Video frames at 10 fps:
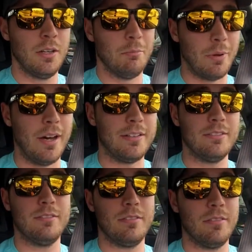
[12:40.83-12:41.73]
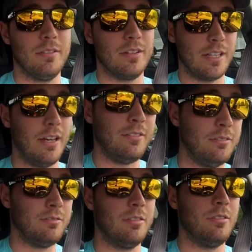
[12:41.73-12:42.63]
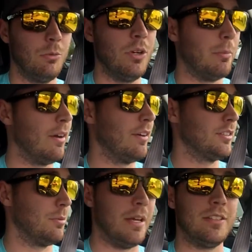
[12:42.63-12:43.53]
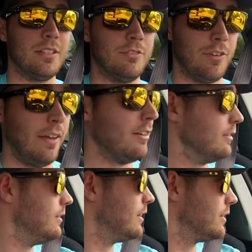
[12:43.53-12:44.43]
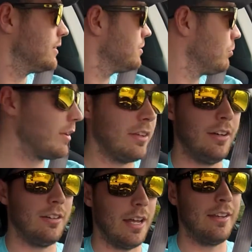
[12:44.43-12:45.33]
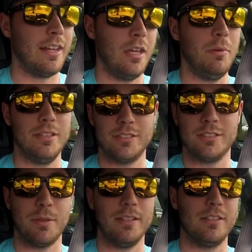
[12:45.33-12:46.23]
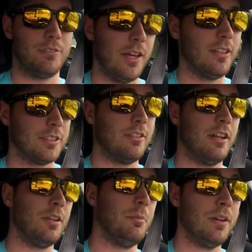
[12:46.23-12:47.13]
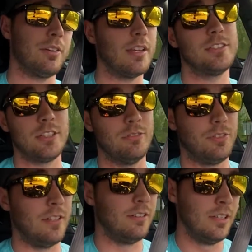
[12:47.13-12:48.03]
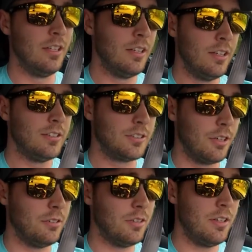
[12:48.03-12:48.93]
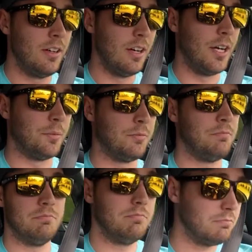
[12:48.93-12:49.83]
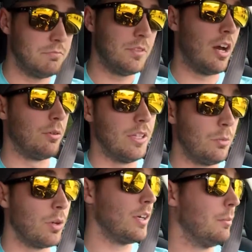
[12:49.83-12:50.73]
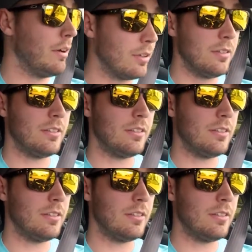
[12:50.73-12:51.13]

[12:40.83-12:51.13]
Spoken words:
But again, wheel bearings are meant to fail. That's what their end game is. It's meant to fail, so other bigger things don't fail. So I'm not really worried about it.